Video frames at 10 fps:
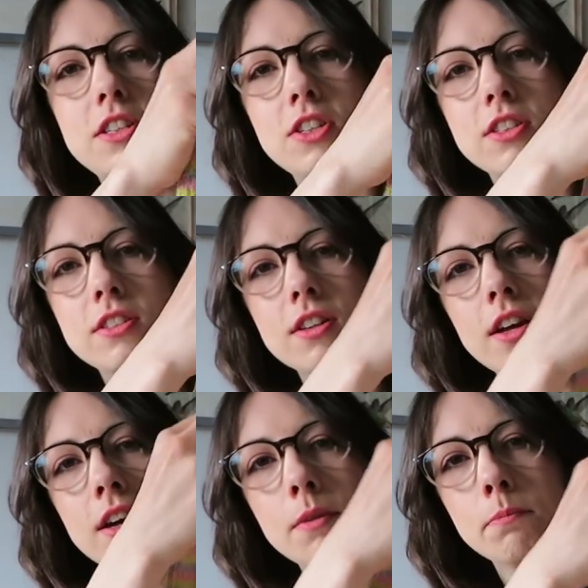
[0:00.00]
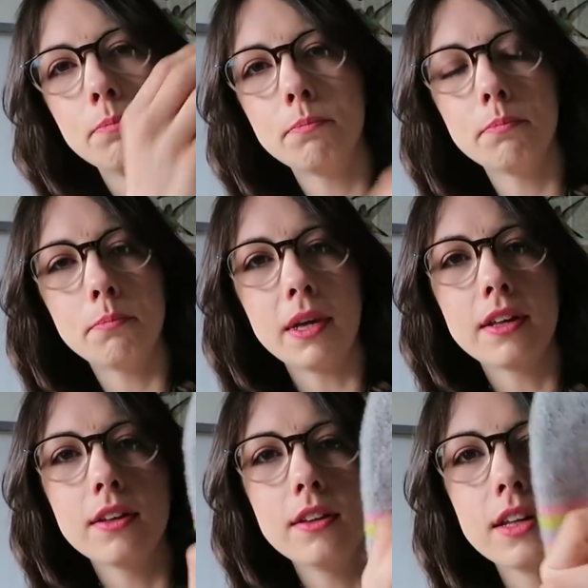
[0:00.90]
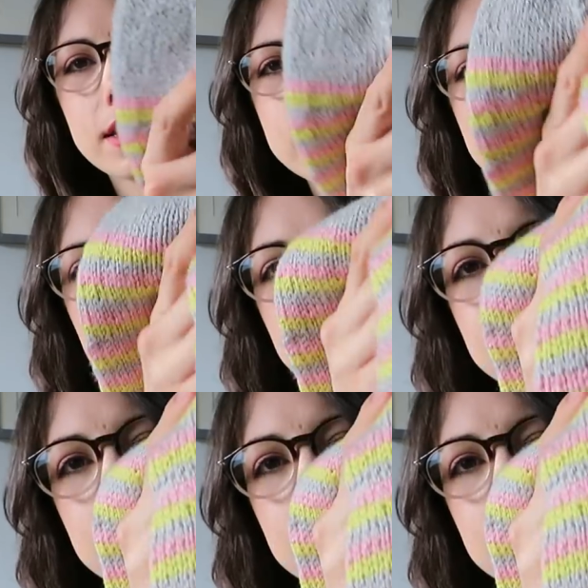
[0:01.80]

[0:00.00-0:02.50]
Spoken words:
to just make like a nice